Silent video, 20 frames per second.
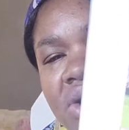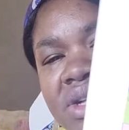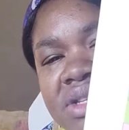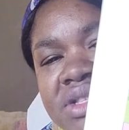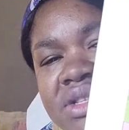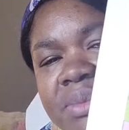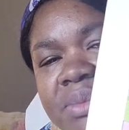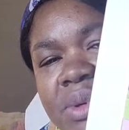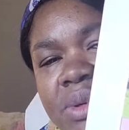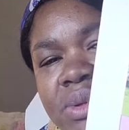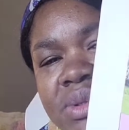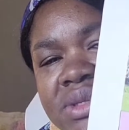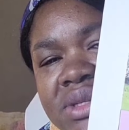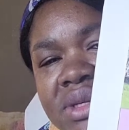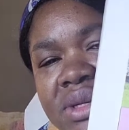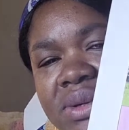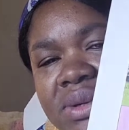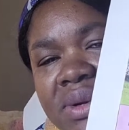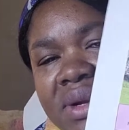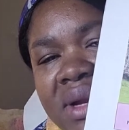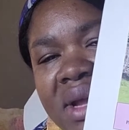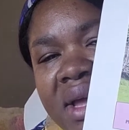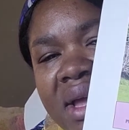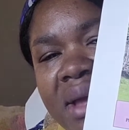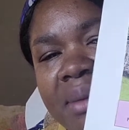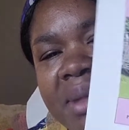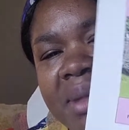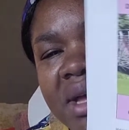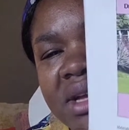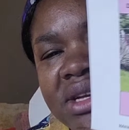is supposed to look like. I'm
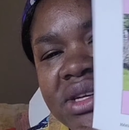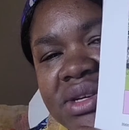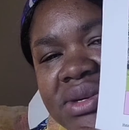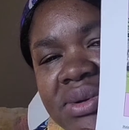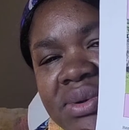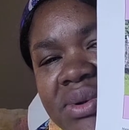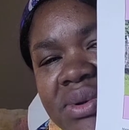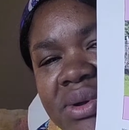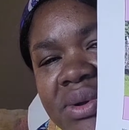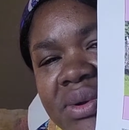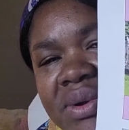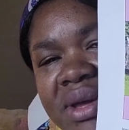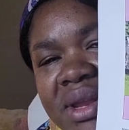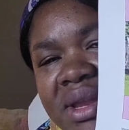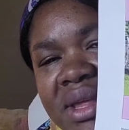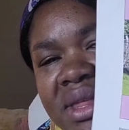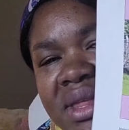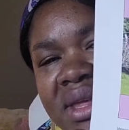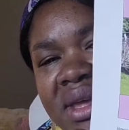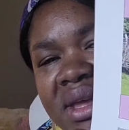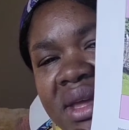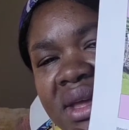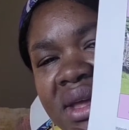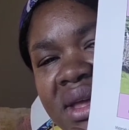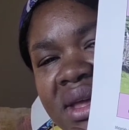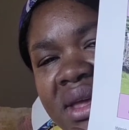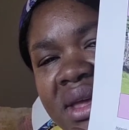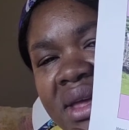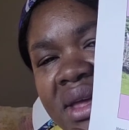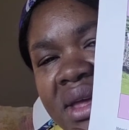not showing you anything.
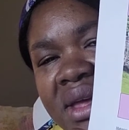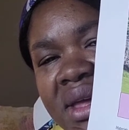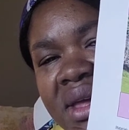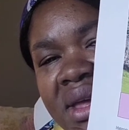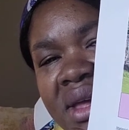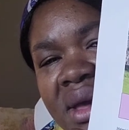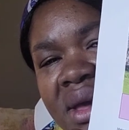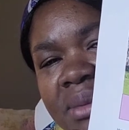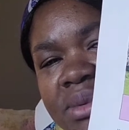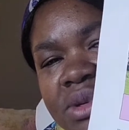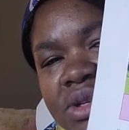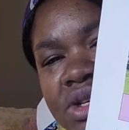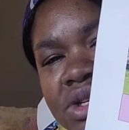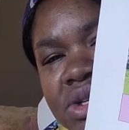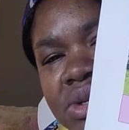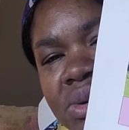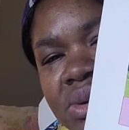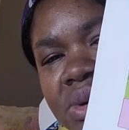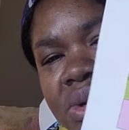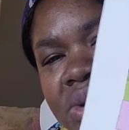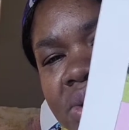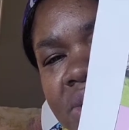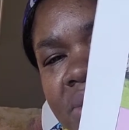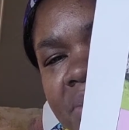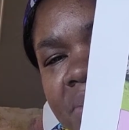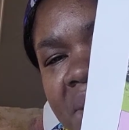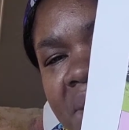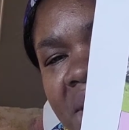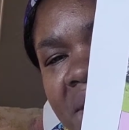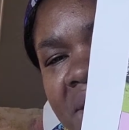I'm just showing you the
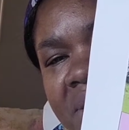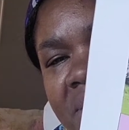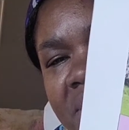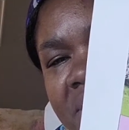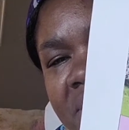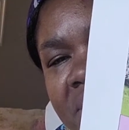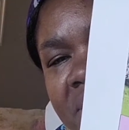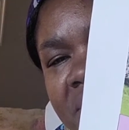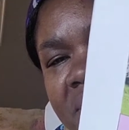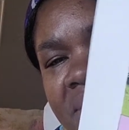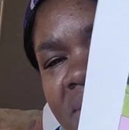pattern.